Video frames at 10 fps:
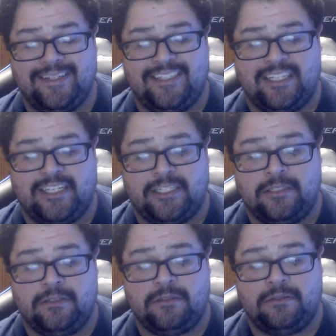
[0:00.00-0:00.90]

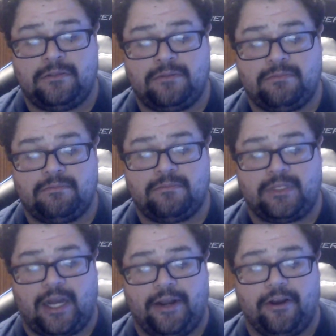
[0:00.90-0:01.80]
And
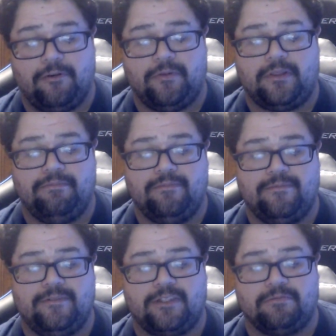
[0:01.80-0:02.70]
I know
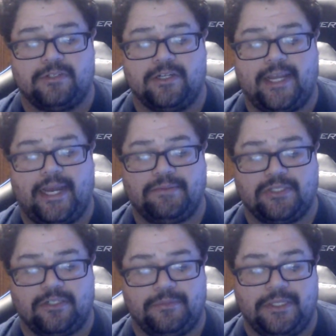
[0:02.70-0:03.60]
with real caps it's
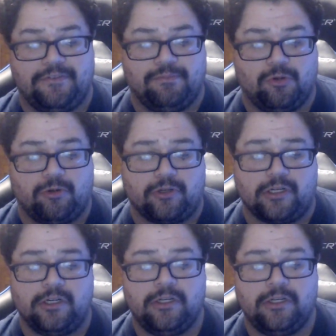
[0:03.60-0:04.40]
going to be even more.